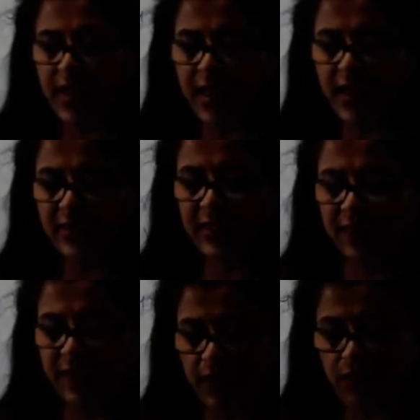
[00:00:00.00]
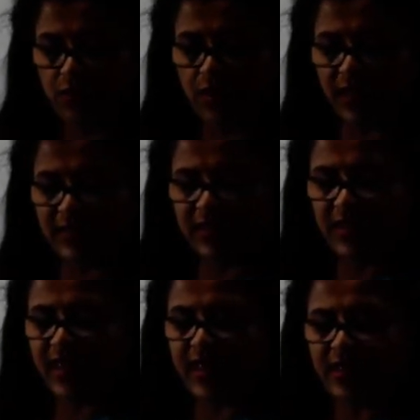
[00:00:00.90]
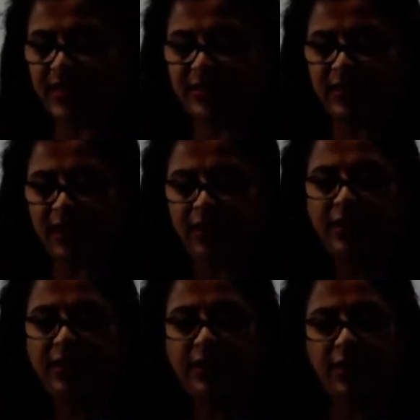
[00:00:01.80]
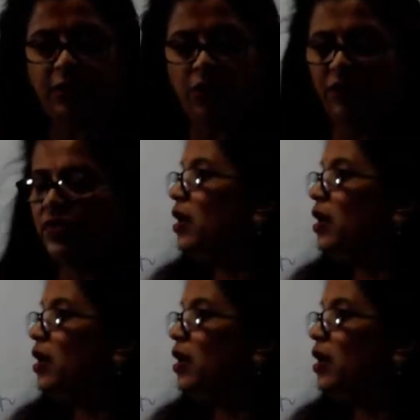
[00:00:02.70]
A is given. We can see A is the end of